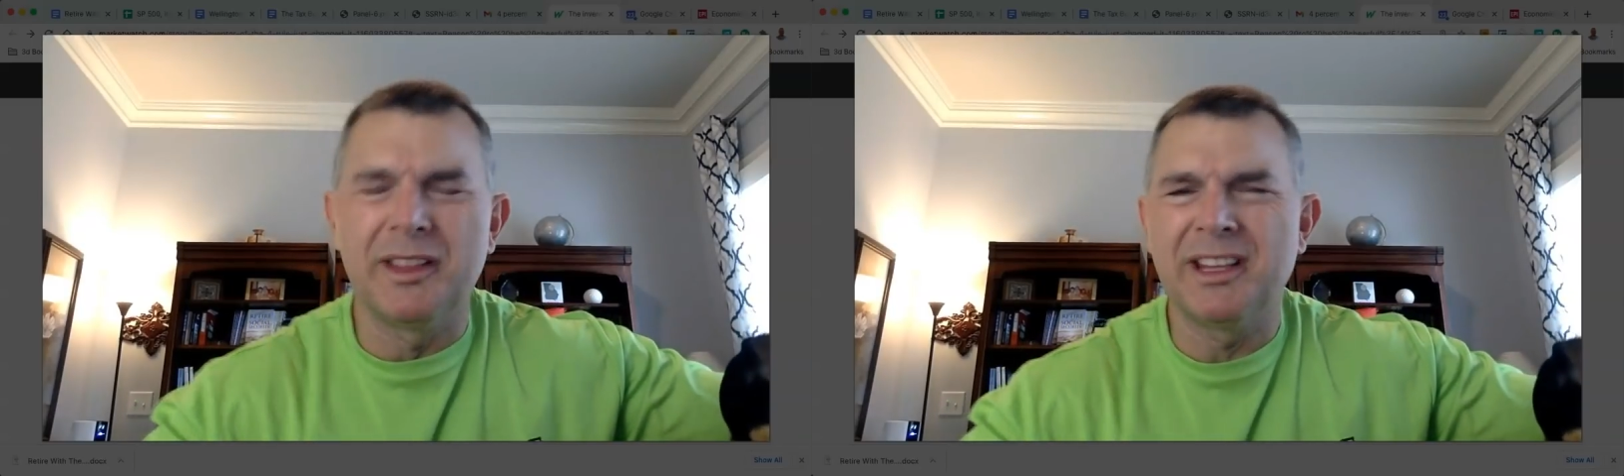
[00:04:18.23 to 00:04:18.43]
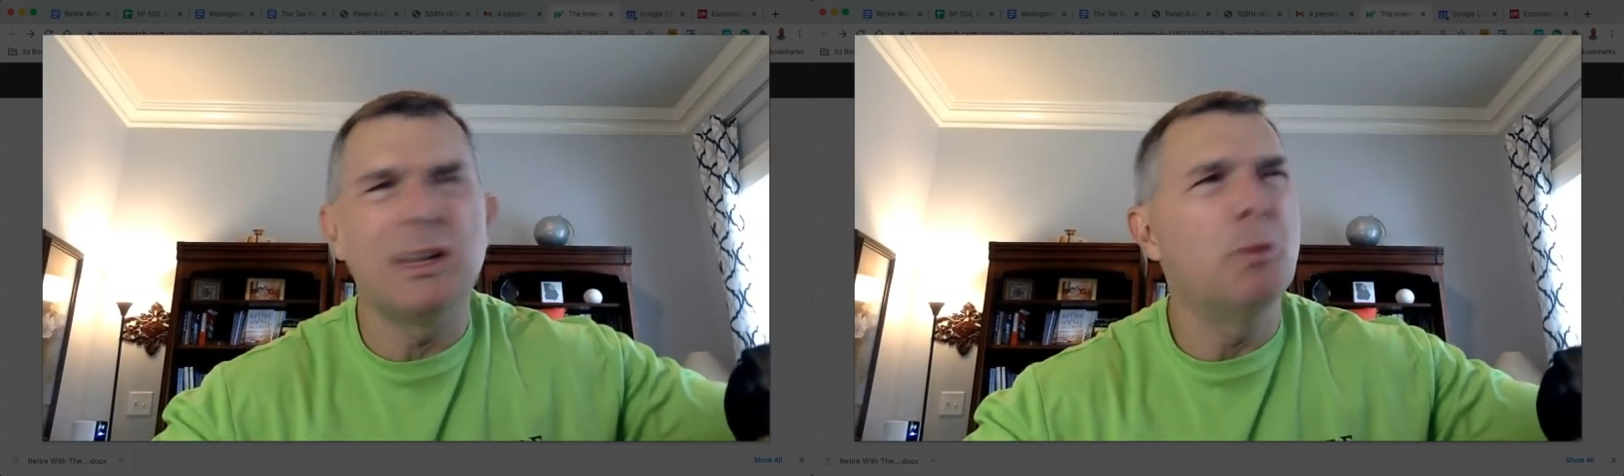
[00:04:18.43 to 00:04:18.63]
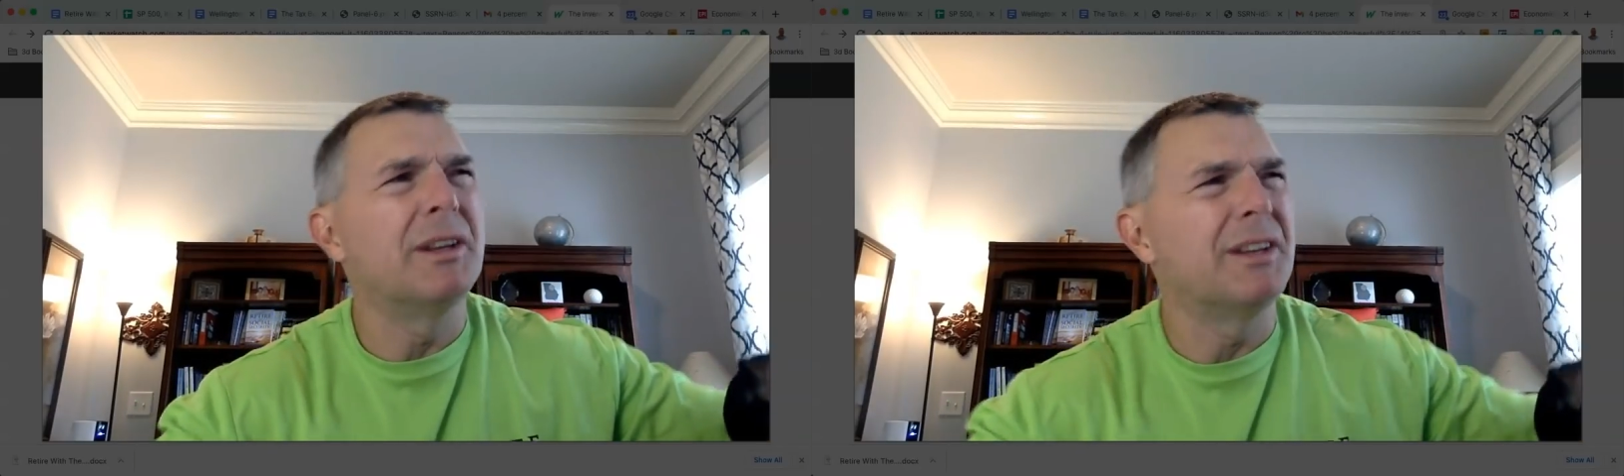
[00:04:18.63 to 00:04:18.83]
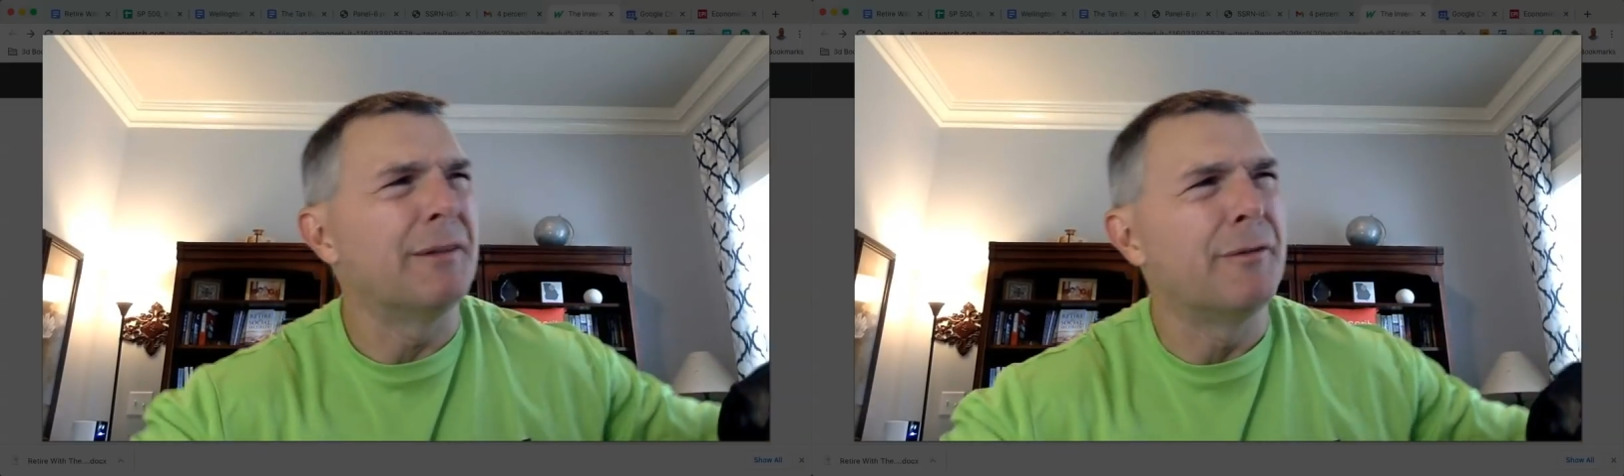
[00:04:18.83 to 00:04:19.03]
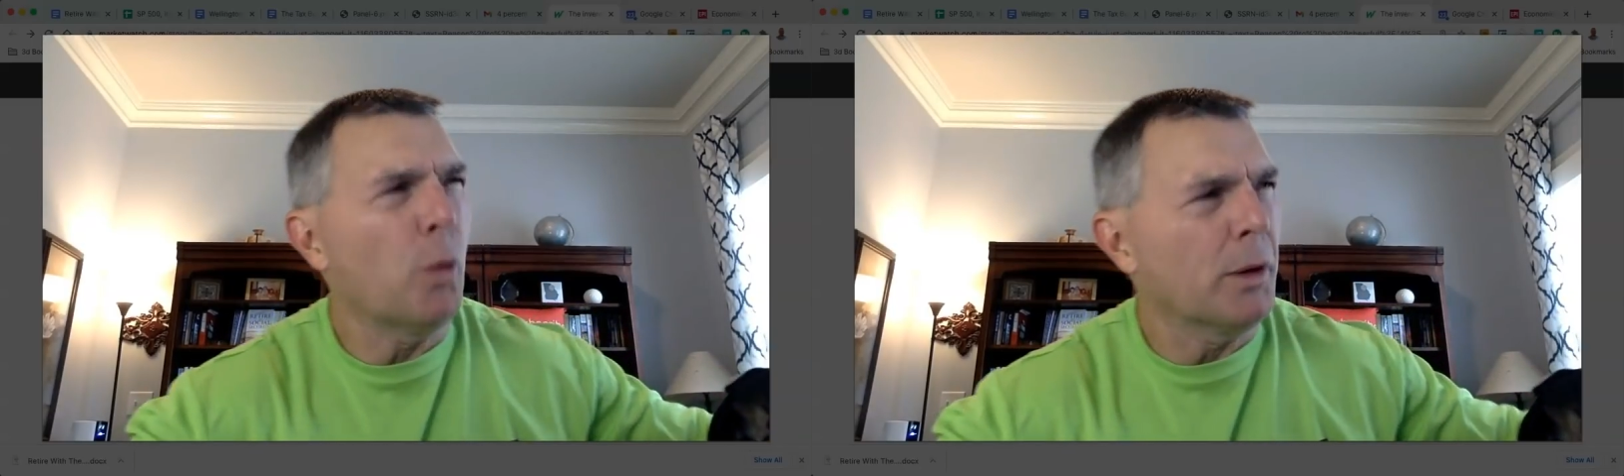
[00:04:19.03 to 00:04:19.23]
I think they went to
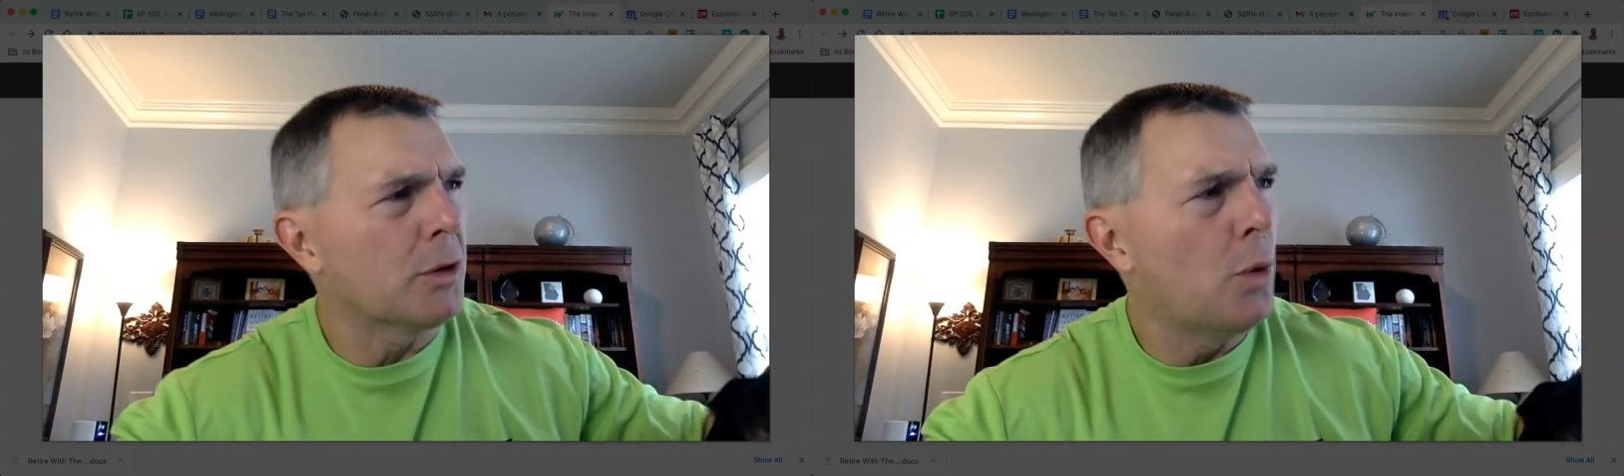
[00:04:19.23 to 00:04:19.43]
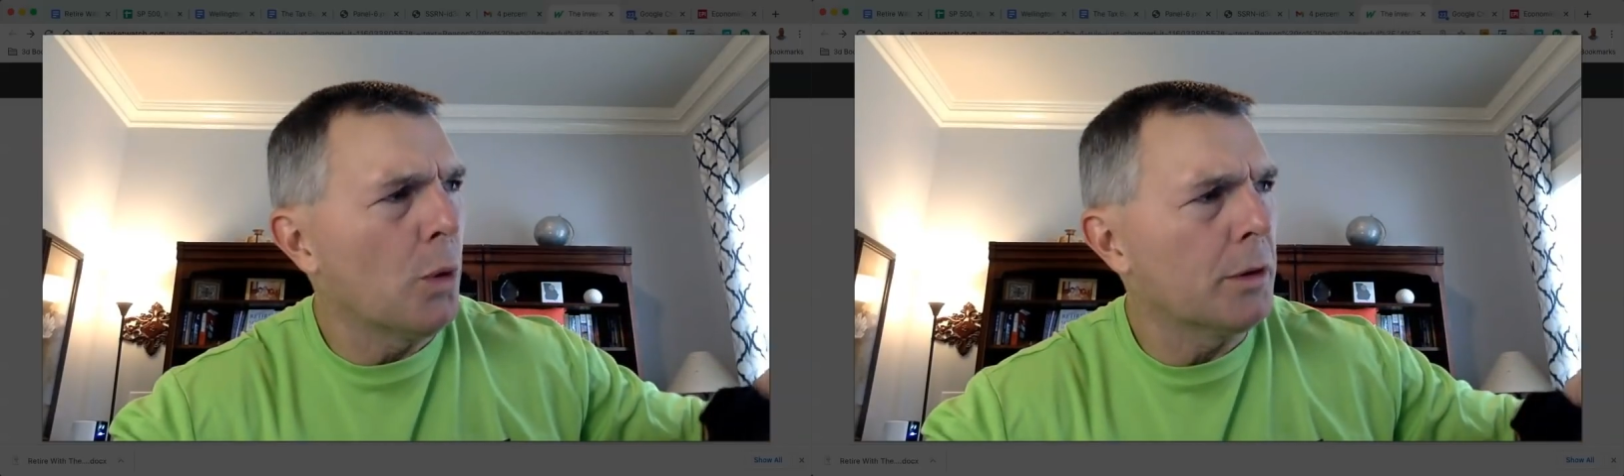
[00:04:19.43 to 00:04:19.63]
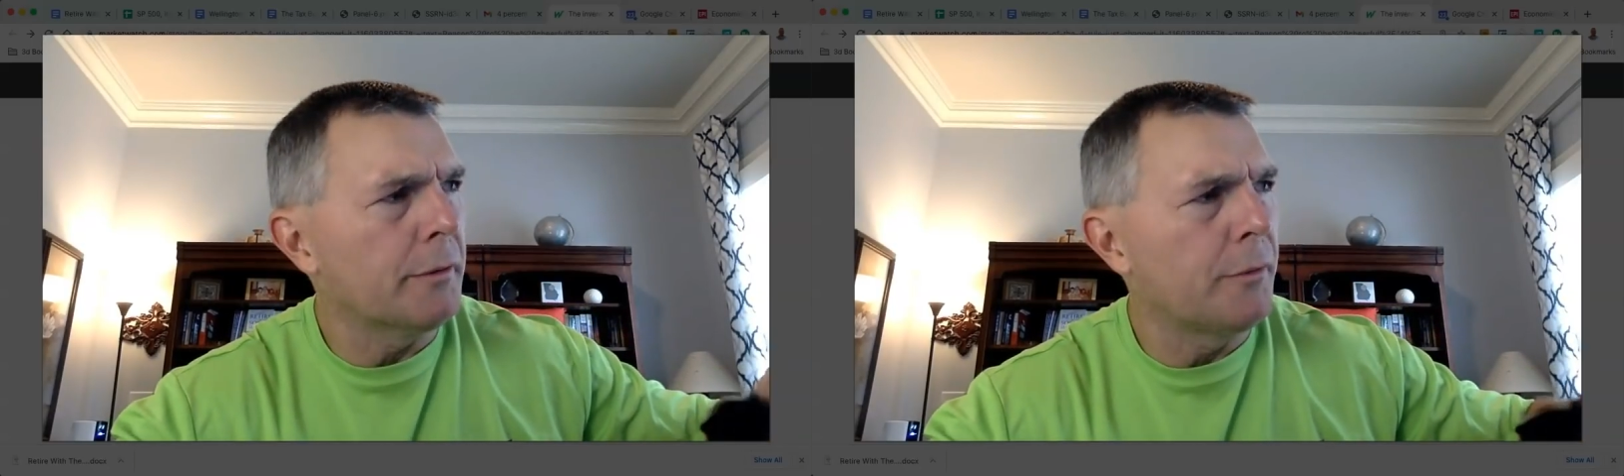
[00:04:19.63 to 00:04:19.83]
like four and a quarter,